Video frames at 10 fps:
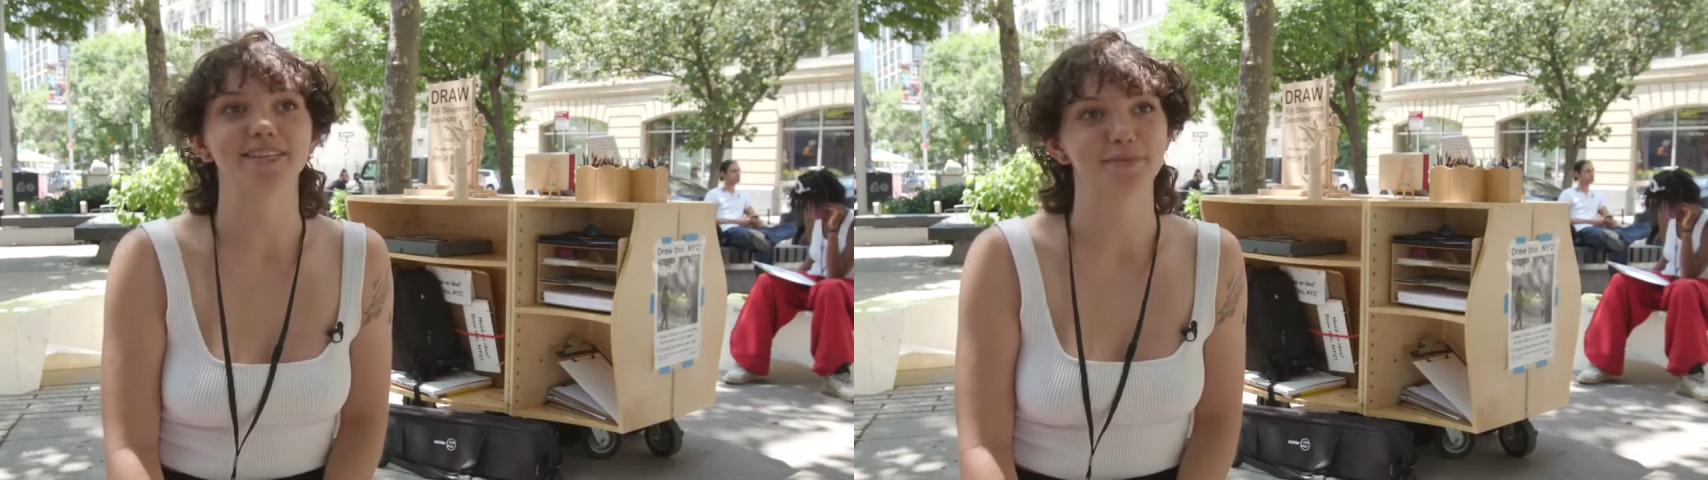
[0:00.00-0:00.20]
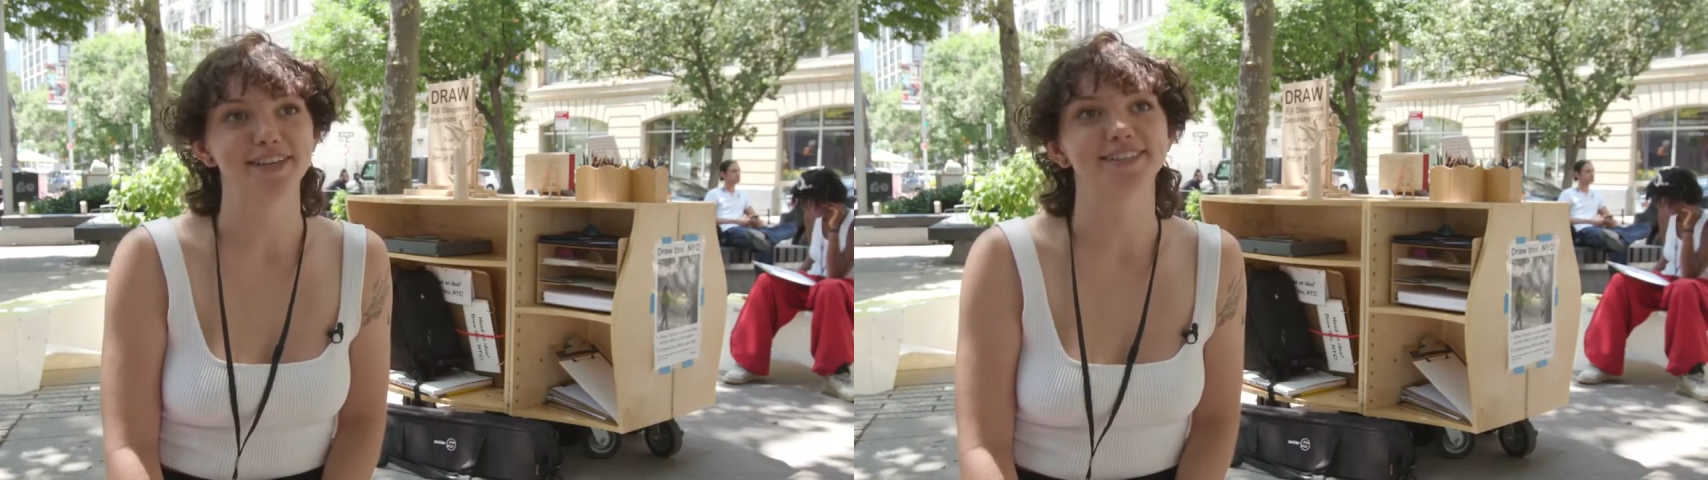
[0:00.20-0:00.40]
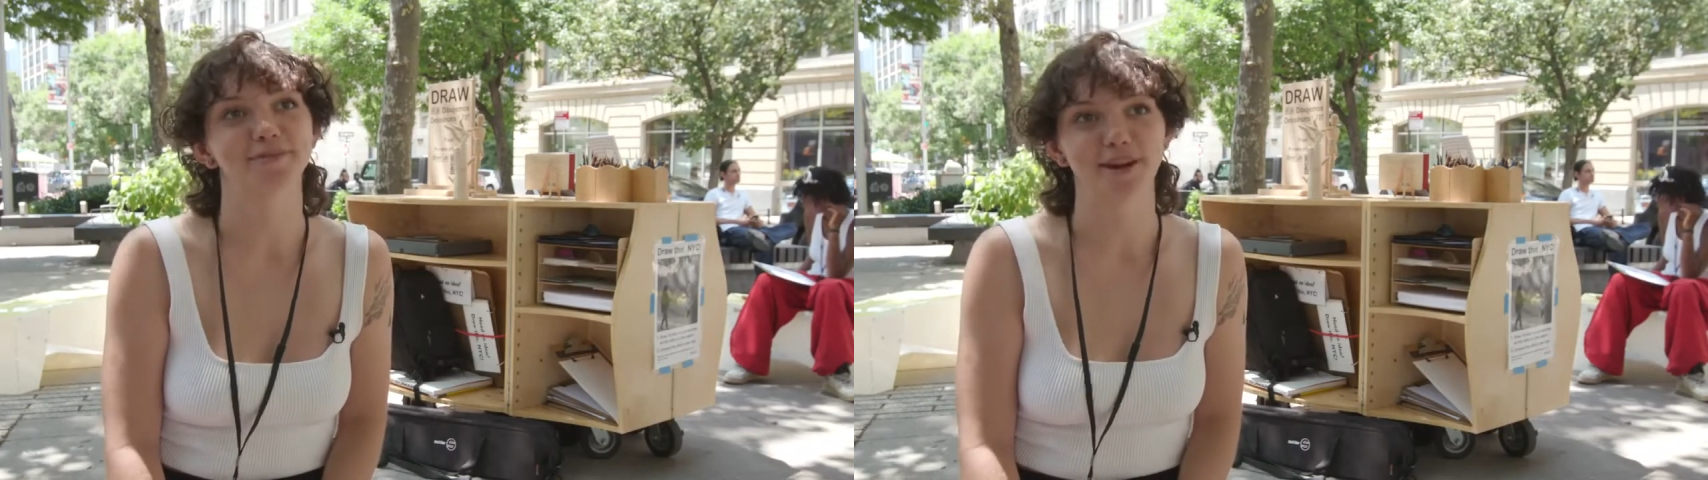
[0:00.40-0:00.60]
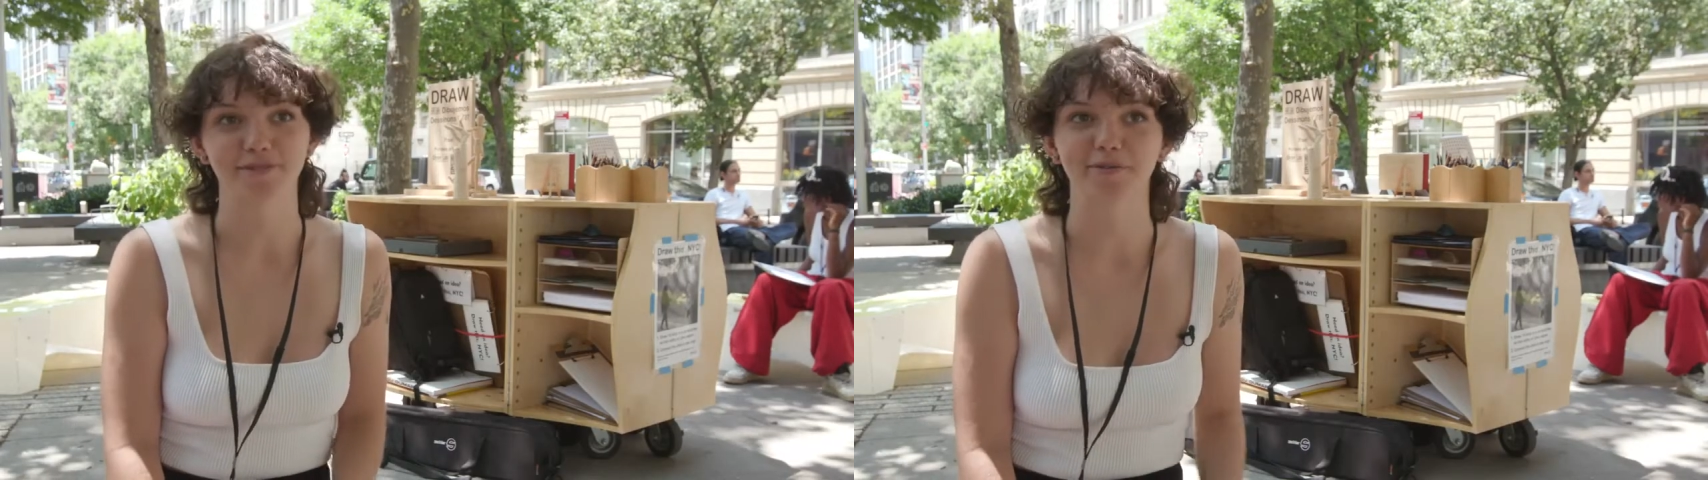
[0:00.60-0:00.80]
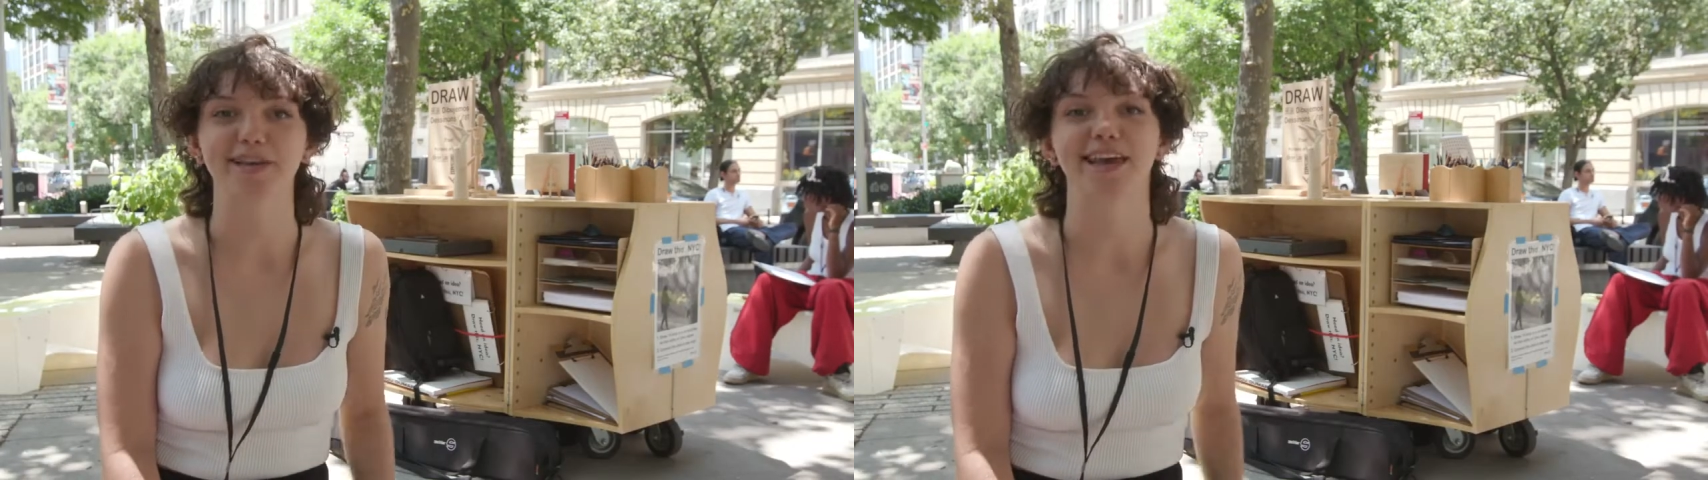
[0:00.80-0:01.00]
space
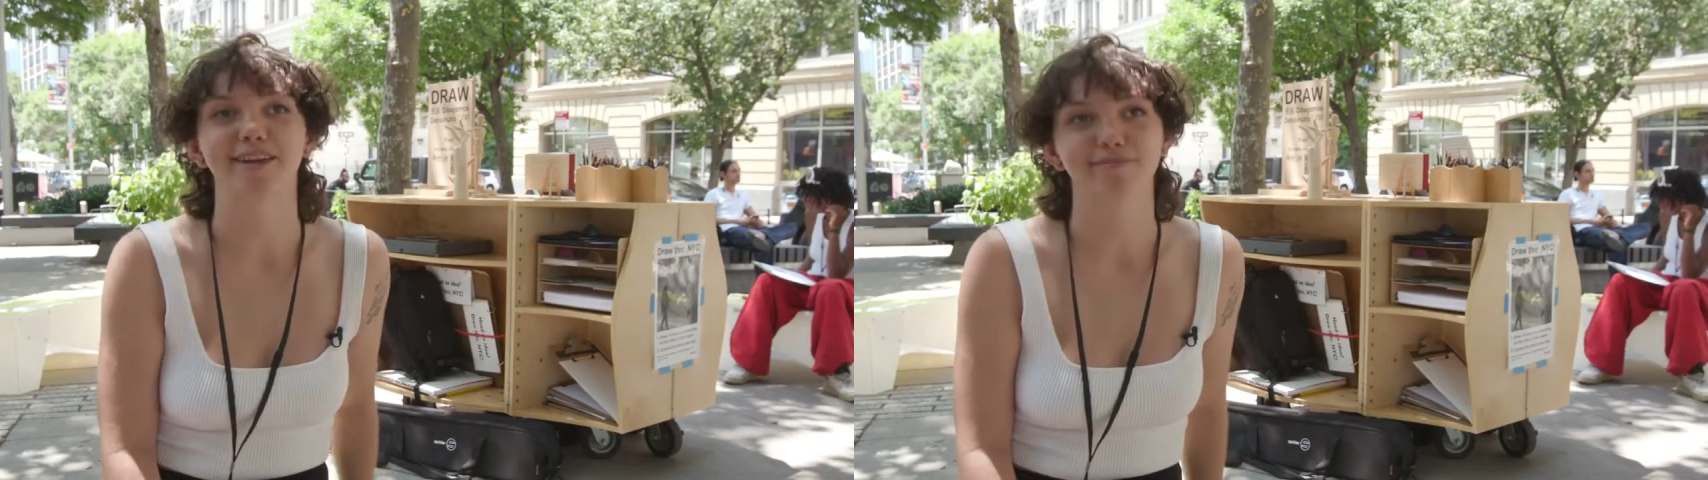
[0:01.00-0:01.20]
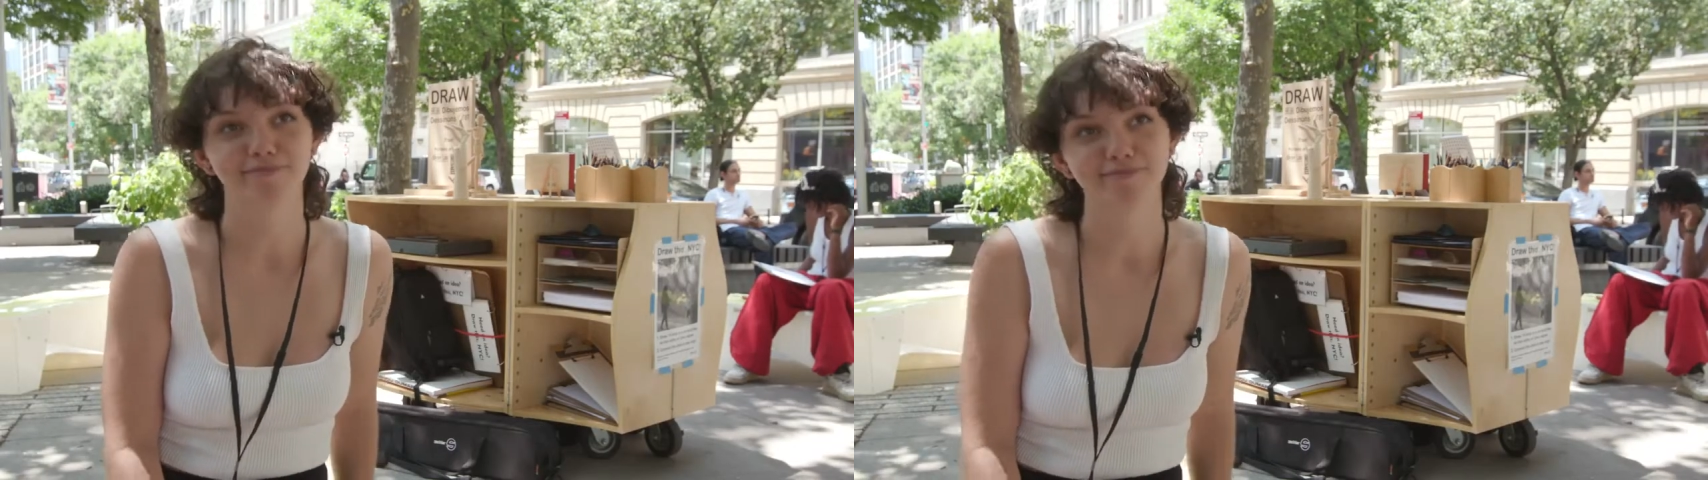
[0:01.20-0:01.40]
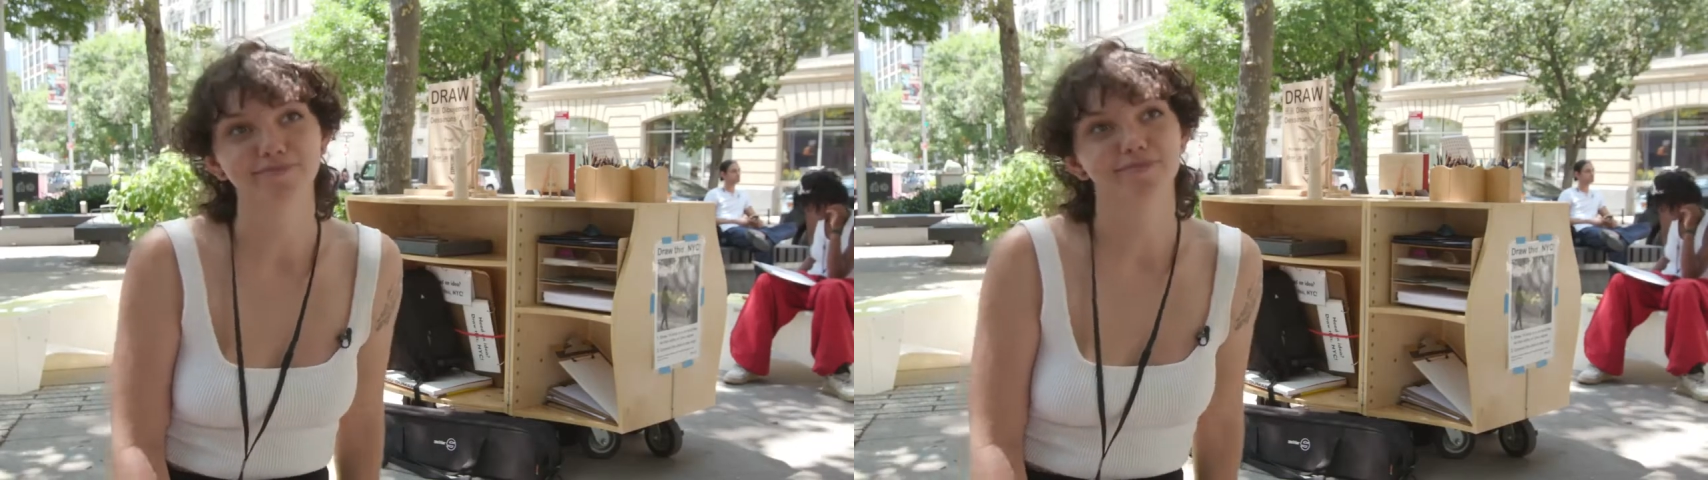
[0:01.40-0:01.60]
wherever we can.